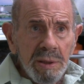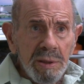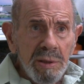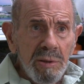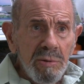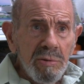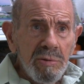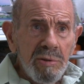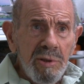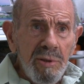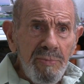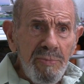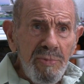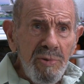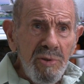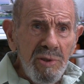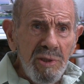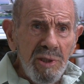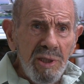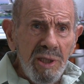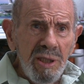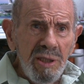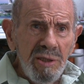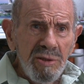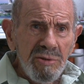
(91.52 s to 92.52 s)
So
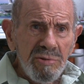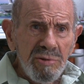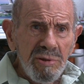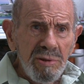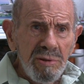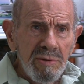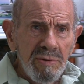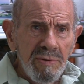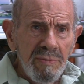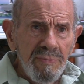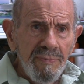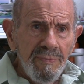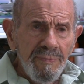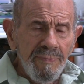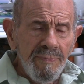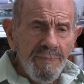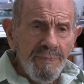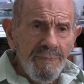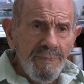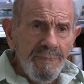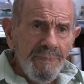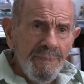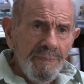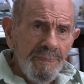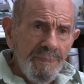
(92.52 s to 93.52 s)
communication
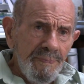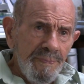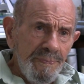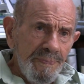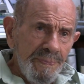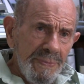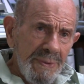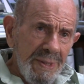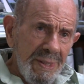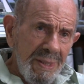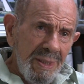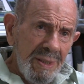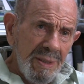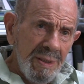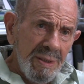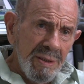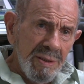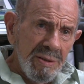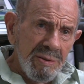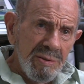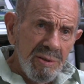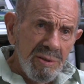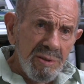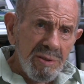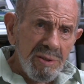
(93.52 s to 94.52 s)
in
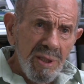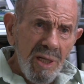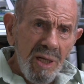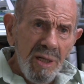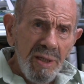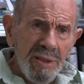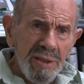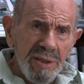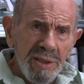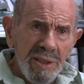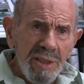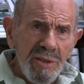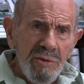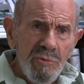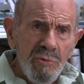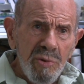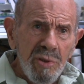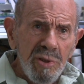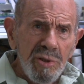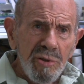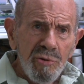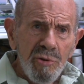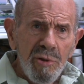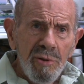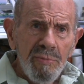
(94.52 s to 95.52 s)
a society
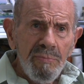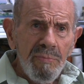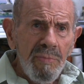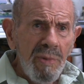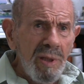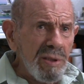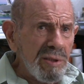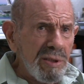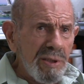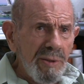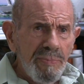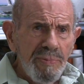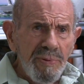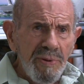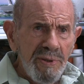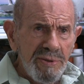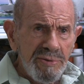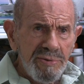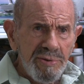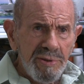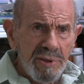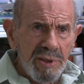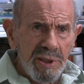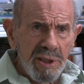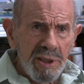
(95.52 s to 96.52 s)
where there are
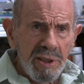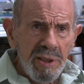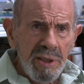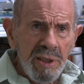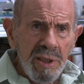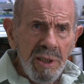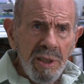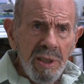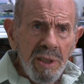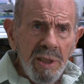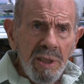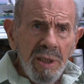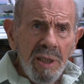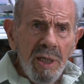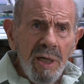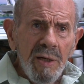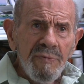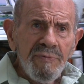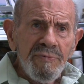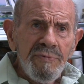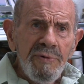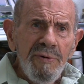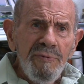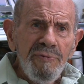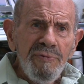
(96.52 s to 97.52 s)
multiplicity
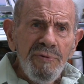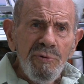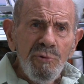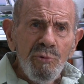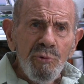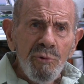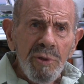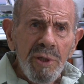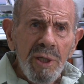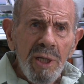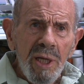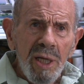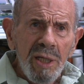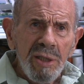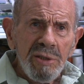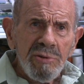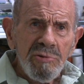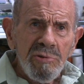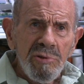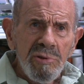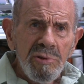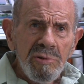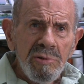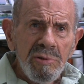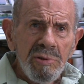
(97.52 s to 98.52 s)
of different
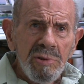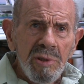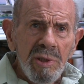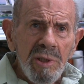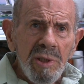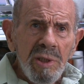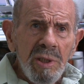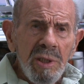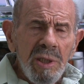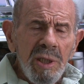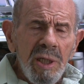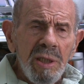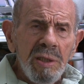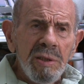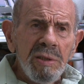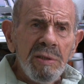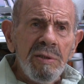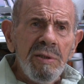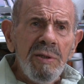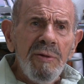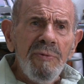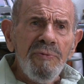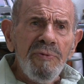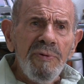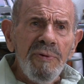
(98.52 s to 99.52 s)
reactions and
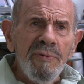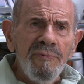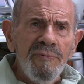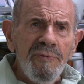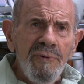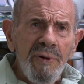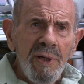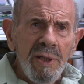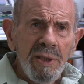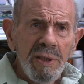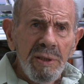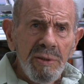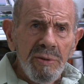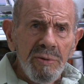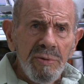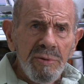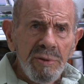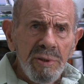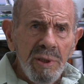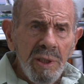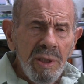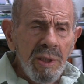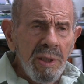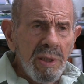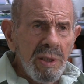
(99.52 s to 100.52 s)
different
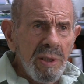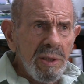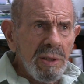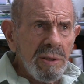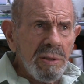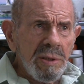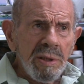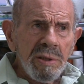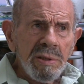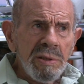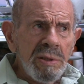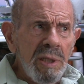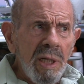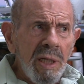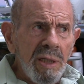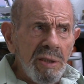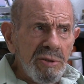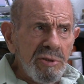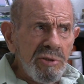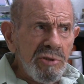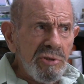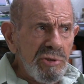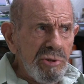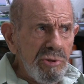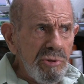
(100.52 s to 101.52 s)
values does
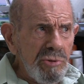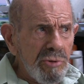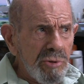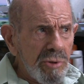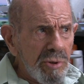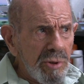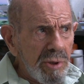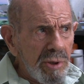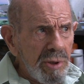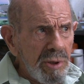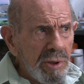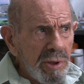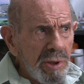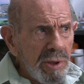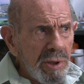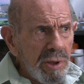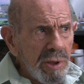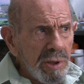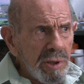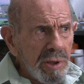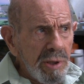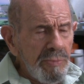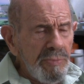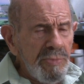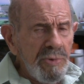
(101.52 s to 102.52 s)
not assure
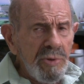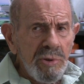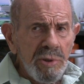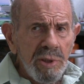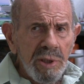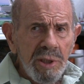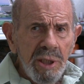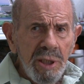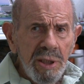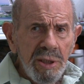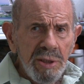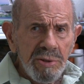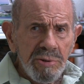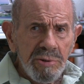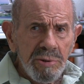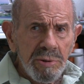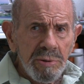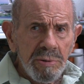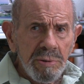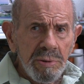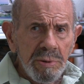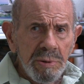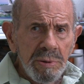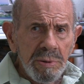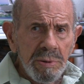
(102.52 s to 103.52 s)

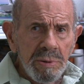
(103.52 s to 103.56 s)
communication.